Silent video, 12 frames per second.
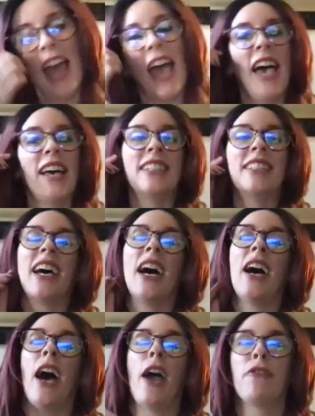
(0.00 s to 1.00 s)
and
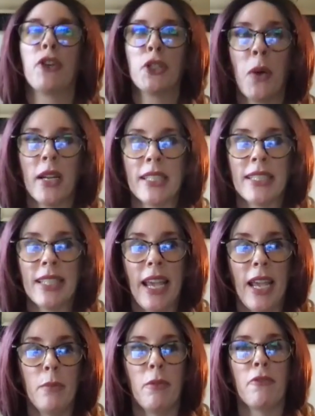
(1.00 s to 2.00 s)
uh, i first want to
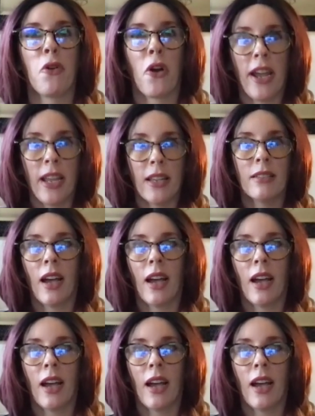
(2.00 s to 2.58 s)
say before i